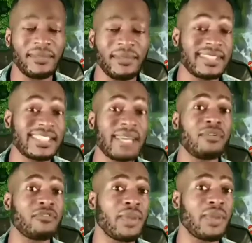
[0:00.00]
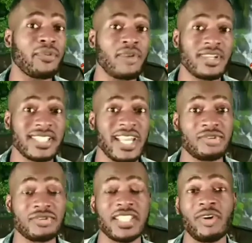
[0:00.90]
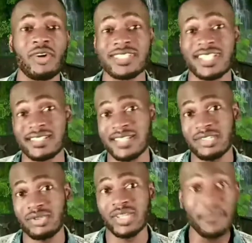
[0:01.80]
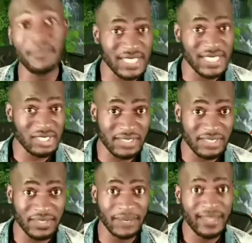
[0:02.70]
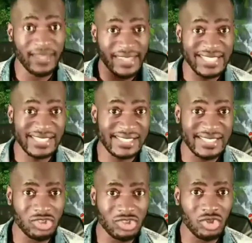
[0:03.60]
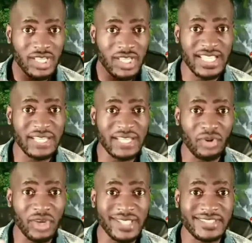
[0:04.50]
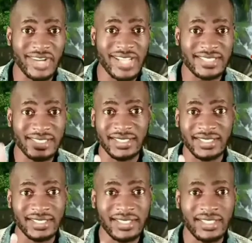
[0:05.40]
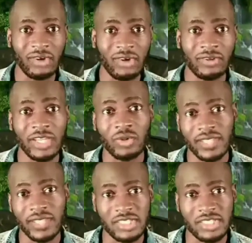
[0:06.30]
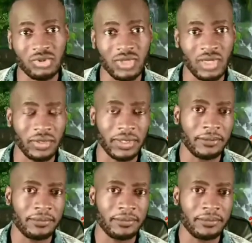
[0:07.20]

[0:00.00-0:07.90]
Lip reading: Some of you, maybe you are scared to say they will assassinate you. Let me tell you something. They assassinate you, 10 more heads rise on that one that they took away.